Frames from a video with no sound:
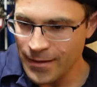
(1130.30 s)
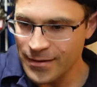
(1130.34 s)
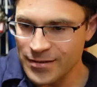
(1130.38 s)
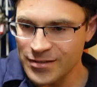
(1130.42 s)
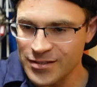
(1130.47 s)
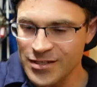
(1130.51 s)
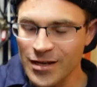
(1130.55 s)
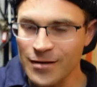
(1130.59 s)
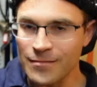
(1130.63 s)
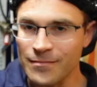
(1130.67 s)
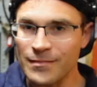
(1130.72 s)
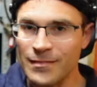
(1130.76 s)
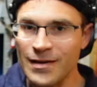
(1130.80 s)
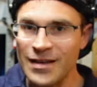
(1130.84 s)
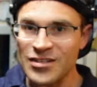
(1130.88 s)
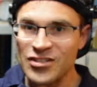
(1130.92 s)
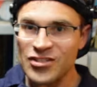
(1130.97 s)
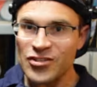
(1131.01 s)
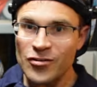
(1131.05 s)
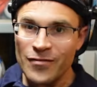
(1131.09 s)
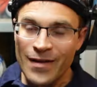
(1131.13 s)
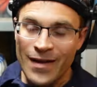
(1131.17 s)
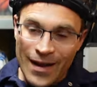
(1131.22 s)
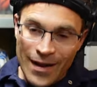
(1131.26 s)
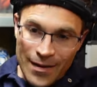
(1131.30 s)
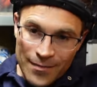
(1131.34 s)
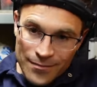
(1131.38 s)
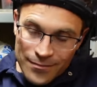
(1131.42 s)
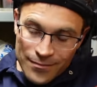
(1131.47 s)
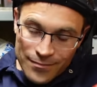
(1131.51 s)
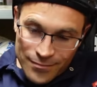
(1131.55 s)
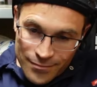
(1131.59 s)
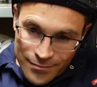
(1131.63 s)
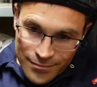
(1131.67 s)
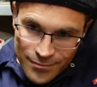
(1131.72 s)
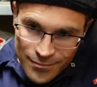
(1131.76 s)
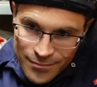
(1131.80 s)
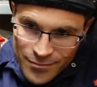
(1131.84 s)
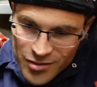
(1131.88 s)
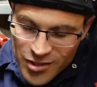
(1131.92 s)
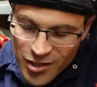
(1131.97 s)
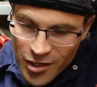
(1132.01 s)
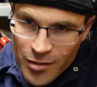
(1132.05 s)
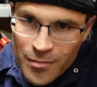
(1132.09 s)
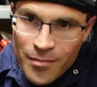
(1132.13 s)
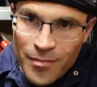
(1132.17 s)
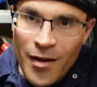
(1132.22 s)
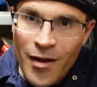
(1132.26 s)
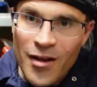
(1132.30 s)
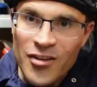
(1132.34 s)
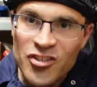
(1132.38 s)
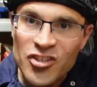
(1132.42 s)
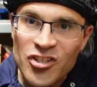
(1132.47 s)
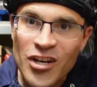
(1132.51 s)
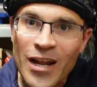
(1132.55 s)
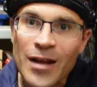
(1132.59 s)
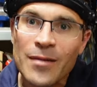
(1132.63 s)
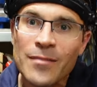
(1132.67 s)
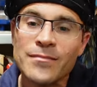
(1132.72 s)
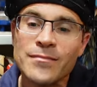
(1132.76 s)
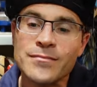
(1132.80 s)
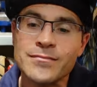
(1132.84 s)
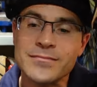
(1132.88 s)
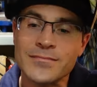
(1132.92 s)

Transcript: So let's do that. So mask now,